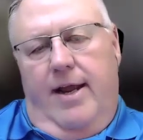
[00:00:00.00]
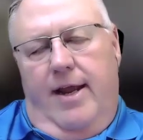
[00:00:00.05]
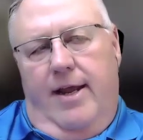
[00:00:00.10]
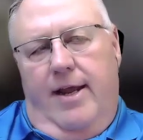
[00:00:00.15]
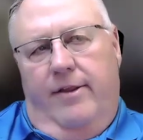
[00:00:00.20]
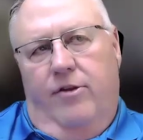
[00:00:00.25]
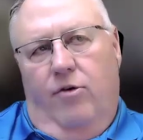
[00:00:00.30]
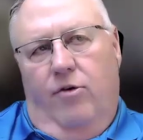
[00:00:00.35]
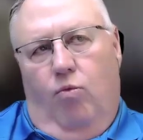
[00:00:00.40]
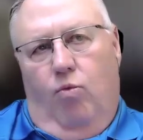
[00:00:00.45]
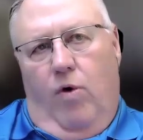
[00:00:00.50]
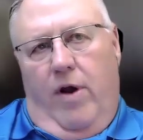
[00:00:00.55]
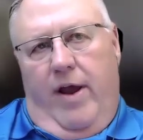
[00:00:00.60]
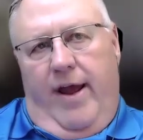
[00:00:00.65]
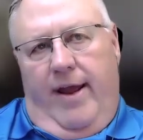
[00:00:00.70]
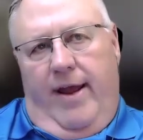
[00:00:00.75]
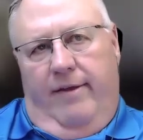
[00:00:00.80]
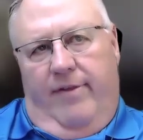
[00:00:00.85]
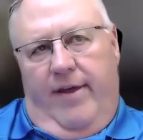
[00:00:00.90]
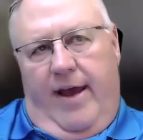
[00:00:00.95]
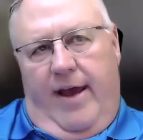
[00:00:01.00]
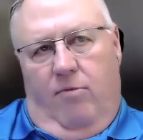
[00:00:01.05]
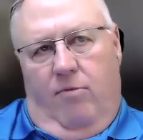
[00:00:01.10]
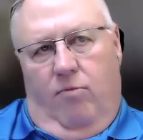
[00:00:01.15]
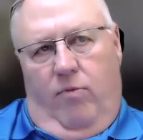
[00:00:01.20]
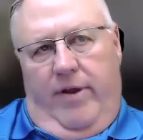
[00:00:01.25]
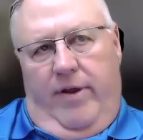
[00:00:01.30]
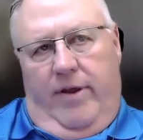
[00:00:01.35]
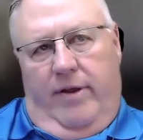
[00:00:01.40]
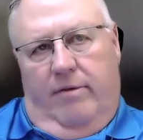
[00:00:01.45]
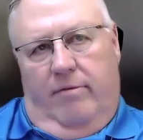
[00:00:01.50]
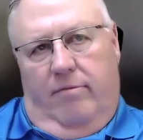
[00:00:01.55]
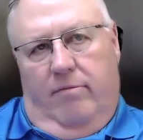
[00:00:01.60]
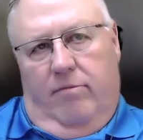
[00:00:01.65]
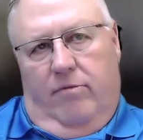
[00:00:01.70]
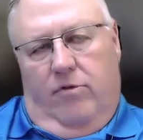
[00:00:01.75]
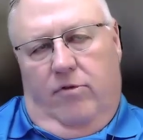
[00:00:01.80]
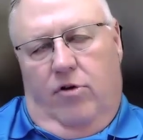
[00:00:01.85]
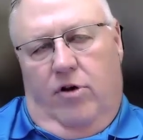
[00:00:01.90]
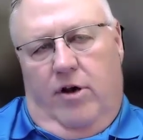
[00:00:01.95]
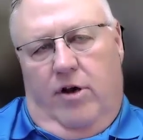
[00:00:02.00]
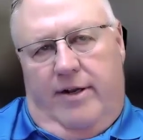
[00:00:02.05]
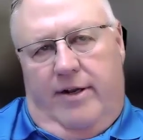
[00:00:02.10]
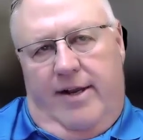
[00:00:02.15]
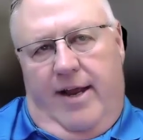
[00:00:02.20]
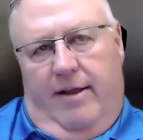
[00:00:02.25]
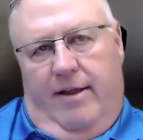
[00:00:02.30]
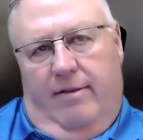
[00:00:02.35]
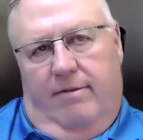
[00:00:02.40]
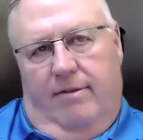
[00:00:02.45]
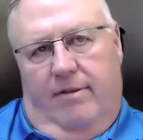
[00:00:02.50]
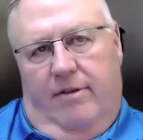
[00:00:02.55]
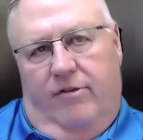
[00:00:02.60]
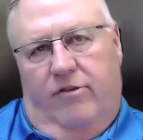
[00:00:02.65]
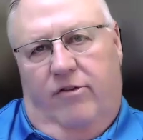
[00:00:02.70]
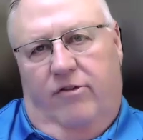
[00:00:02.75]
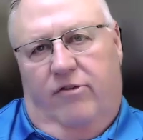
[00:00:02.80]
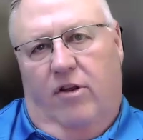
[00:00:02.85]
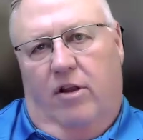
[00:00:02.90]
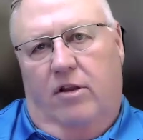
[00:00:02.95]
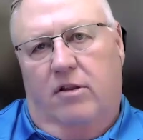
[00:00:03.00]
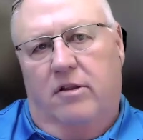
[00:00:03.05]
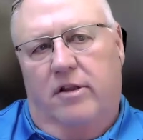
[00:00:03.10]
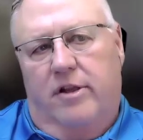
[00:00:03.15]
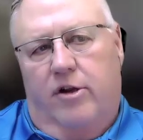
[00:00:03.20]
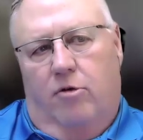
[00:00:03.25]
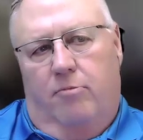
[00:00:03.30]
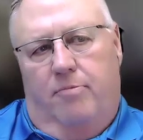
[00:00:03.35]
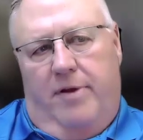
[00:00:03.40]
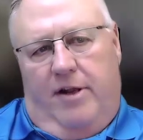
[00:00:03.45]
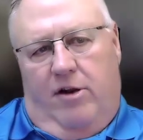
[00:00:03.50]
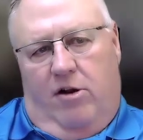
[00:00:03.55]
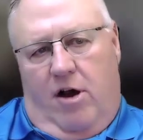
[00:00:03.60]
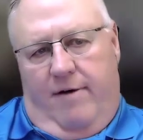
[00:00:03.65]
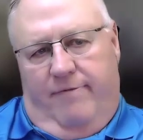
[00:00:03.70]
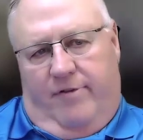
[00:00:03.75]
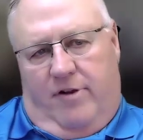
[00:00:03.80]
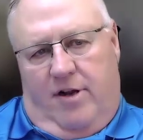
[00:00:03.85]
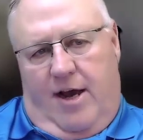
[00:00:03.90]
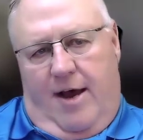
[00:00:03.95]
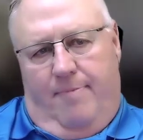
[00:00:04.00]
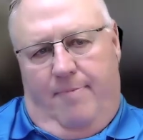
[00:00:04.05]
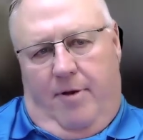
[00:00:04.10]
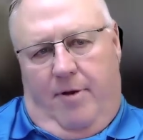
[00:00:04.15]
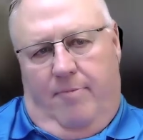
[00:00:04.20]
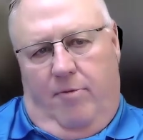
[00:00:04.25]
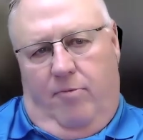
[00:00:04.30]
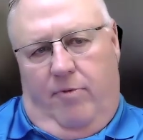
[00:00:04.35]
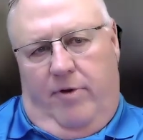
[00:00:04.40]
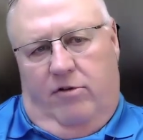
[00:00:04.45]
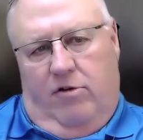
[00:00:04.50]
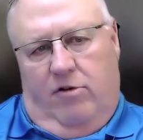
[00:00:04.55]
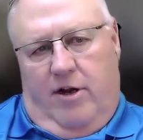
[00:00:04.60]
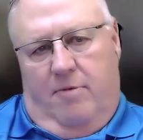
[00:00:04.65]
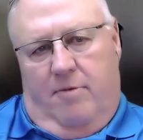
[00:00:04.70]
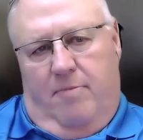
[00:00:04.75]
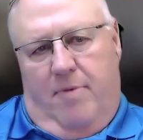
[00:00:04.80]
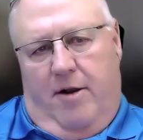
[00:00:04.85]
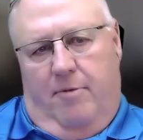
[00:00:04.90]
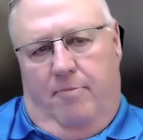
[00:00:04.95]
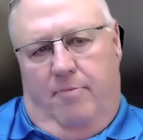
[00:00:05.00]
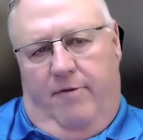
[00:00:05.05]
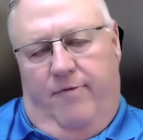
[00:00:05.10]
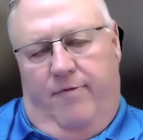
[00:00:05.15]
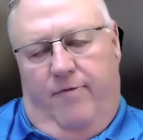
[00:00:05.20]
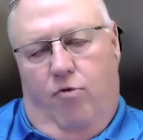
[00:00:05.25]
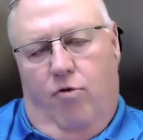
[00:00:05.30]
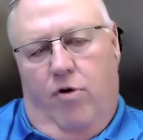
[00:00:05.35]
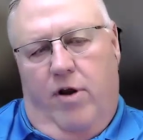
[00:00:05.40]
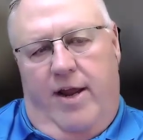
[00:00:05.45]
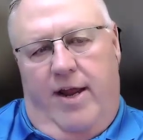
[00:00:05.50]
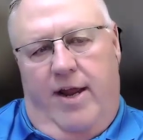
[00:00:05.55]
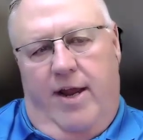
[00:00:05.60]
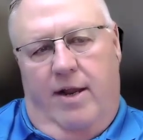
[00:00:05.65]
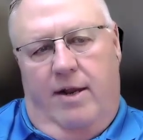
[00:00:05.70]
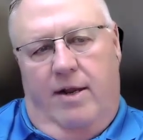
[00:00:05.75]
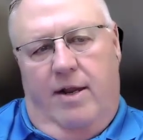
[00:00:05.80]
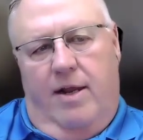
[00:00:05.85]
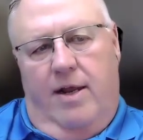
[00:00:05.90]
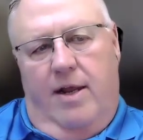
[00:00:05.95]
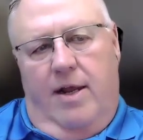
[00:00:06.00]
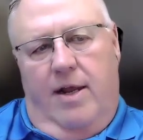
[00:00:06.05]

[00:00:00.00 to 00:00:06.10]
in the way that we look. Now, this is a little bit off topic, but we talked about it beforehand.